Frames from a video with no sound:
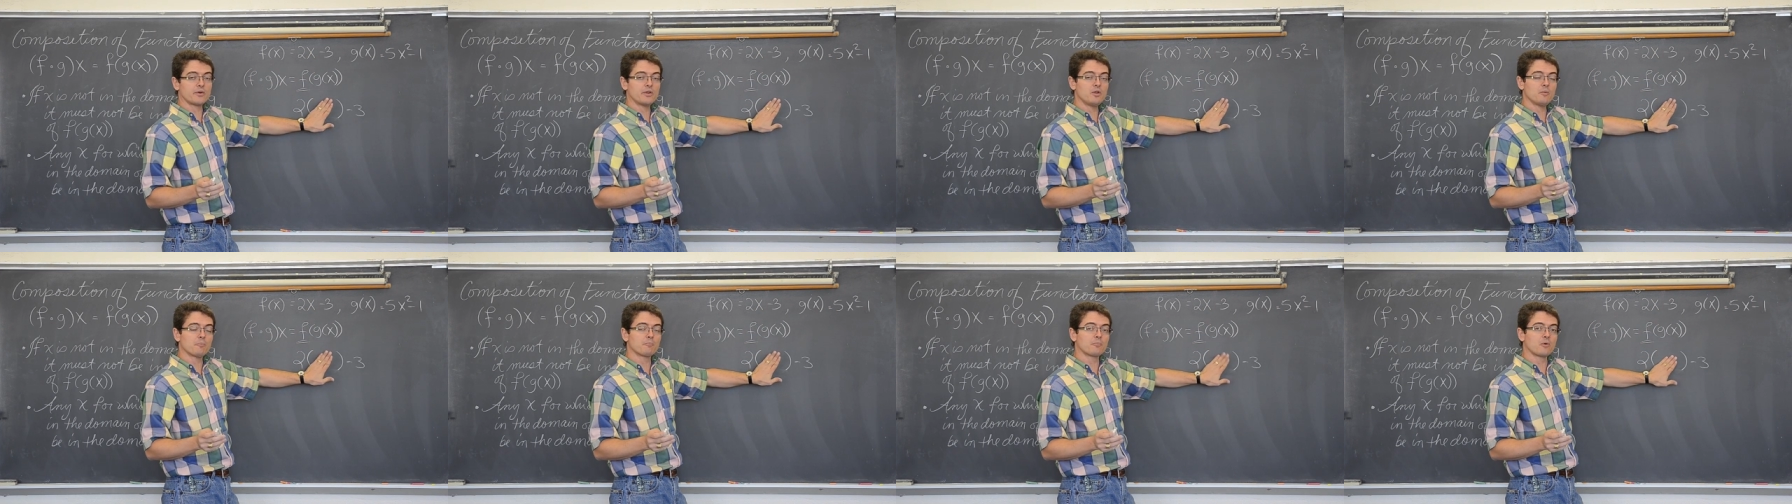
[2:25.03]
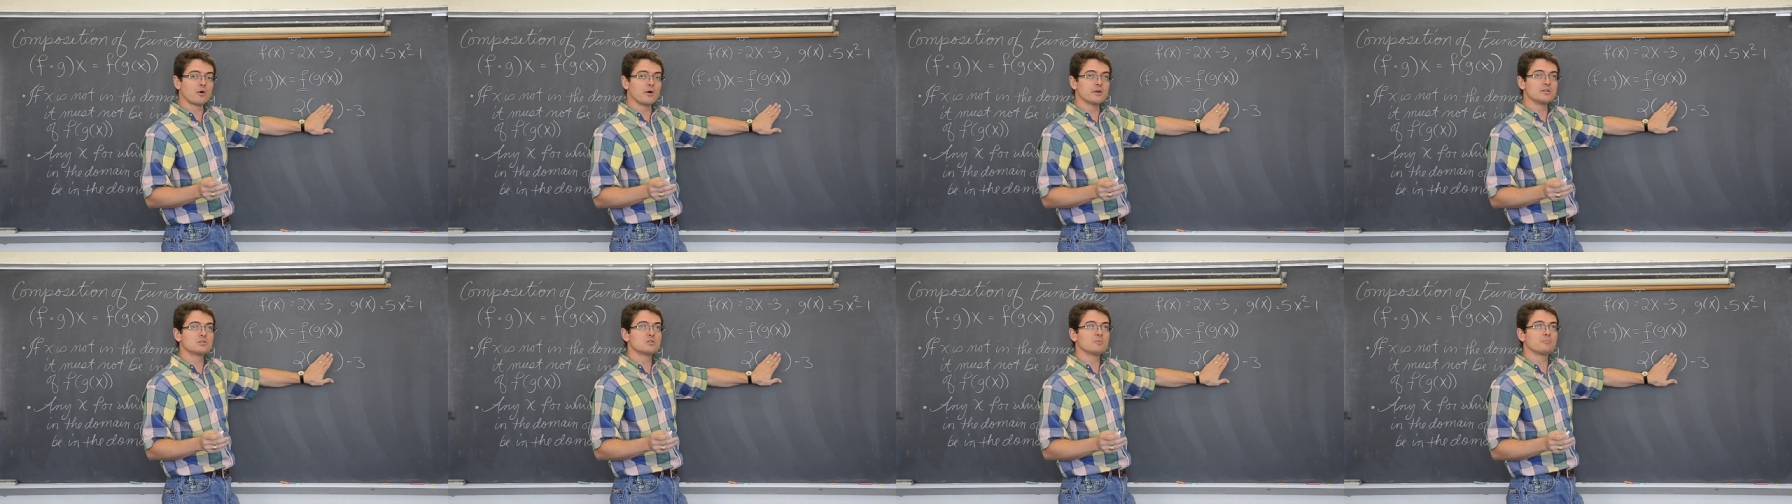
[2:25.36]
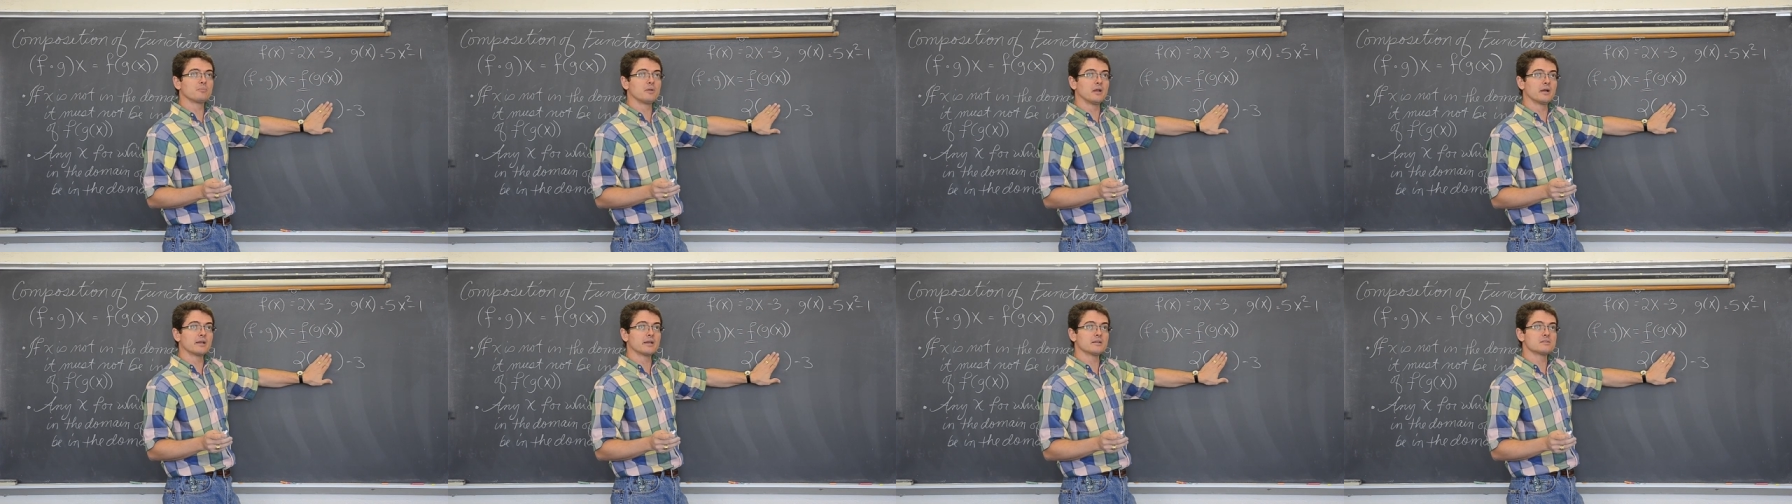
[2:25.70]
you're going to
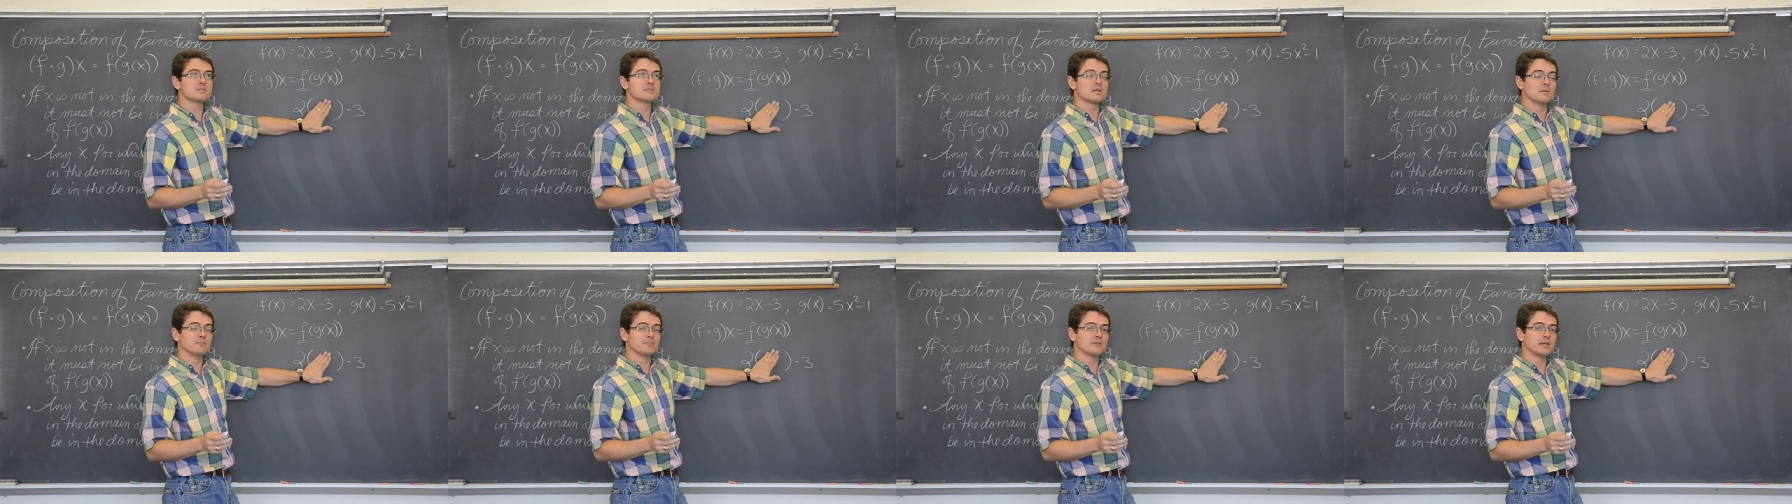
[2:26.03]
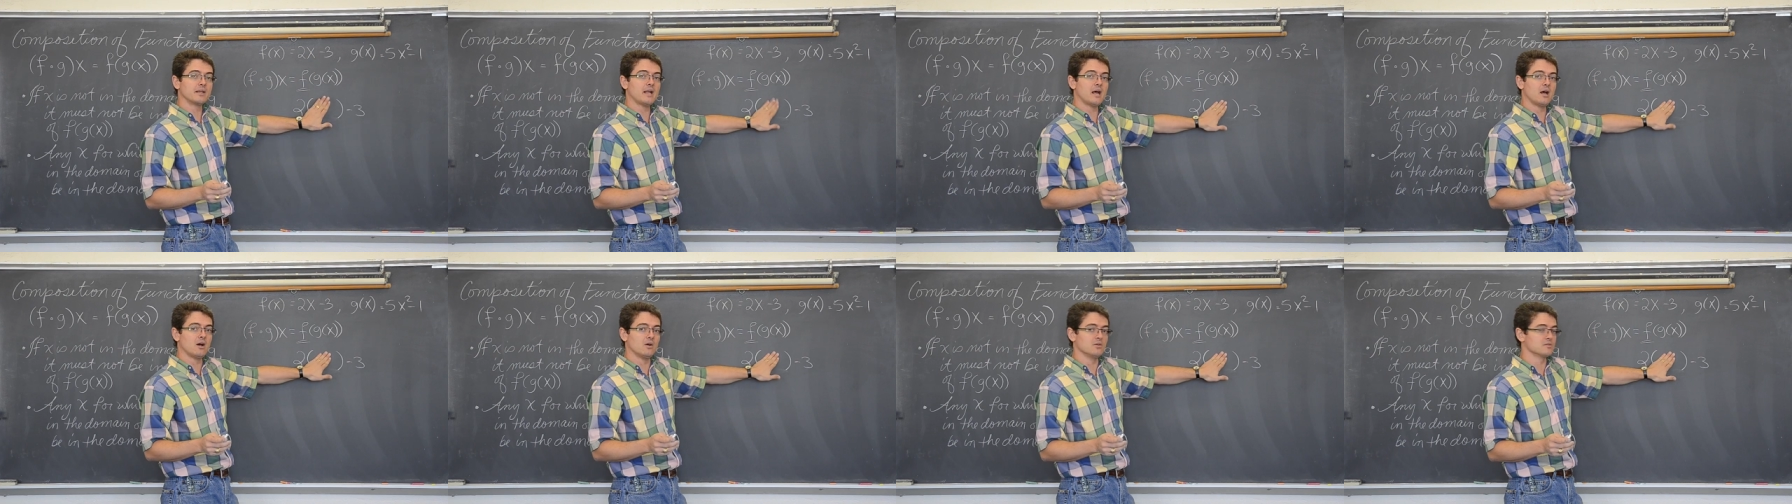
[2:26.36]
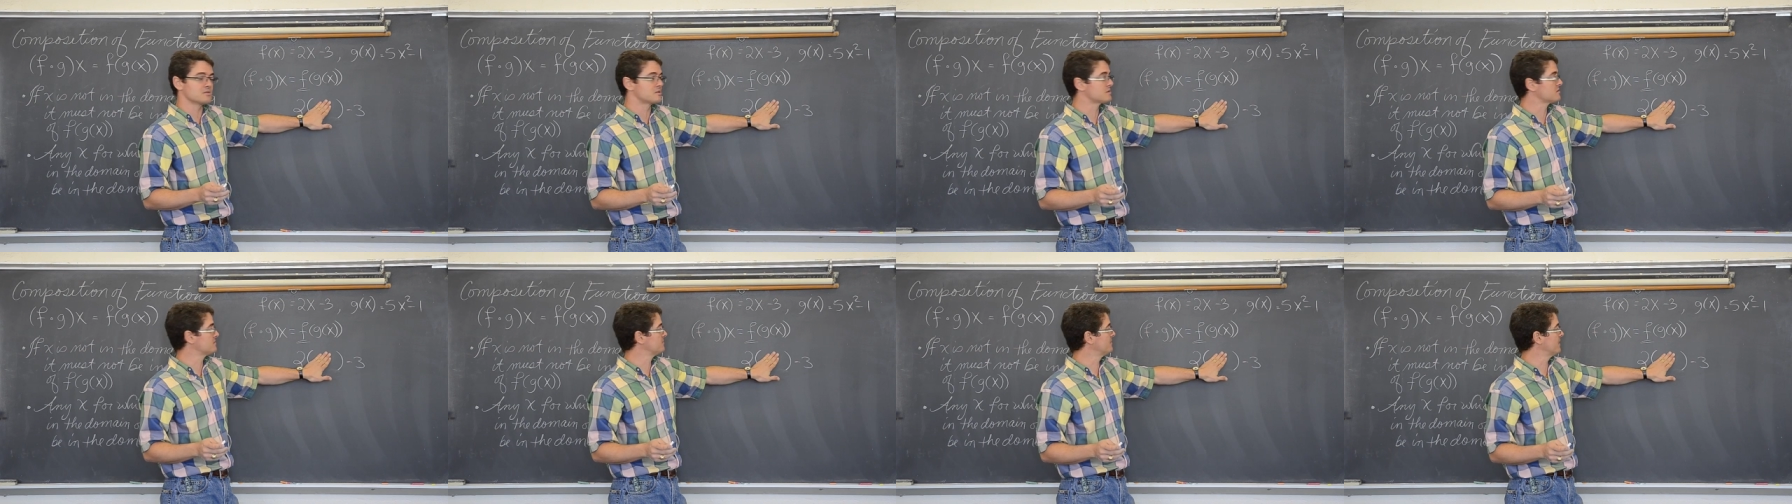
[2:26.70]
plug in something
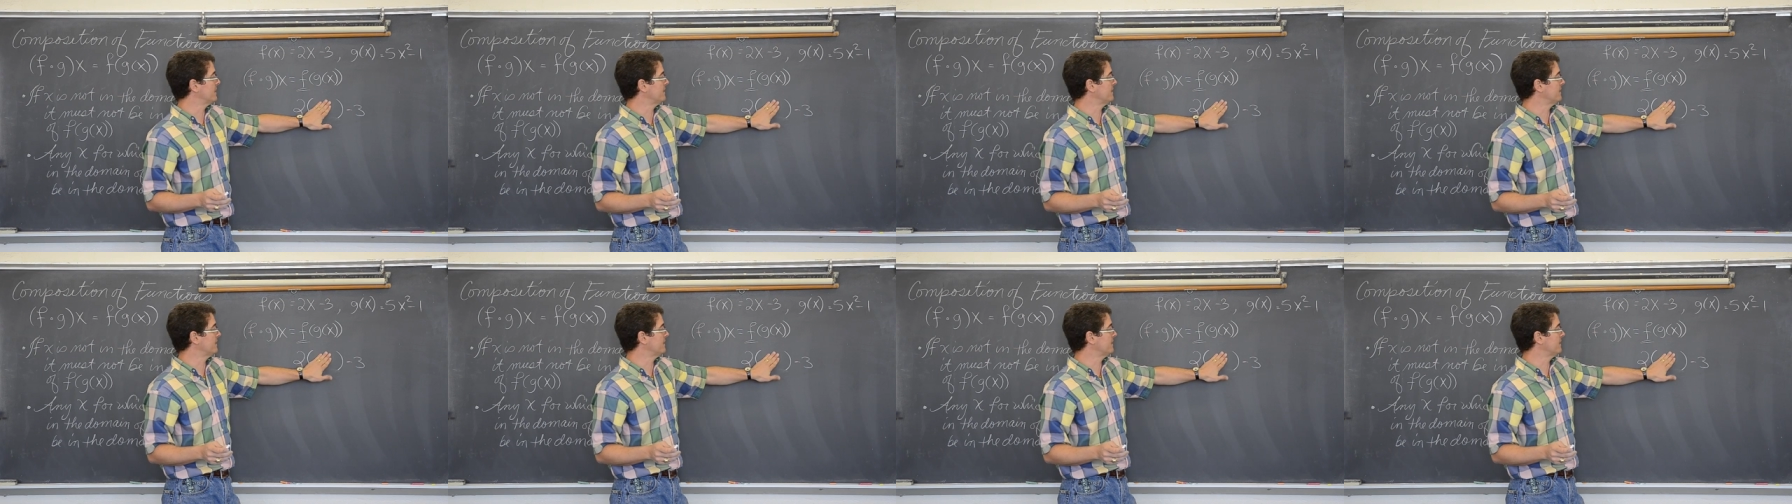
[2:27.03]
else.